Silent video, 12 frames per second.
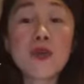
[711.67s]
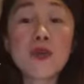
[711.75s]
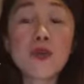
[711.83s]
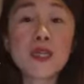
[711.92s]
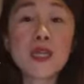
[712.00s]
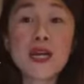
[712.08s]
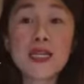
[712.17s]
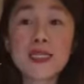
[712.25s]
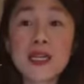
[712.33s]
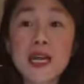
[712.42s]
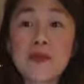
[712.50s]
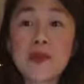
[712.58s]
One
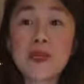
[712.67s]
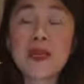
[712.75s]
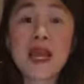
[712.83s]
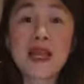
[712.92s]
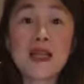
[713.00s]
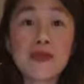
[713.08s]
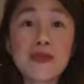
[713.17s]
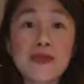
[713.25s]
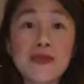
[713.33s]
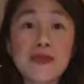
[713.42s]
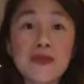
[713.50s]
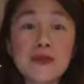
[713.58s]
last time, inhaling through
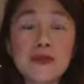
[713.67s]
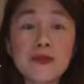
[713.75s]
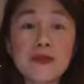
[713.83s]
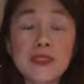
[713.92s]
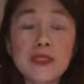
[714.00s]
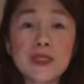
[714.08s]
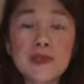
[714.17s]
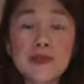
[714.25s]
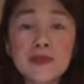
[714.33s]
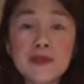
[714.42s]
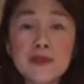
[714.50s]
the nose,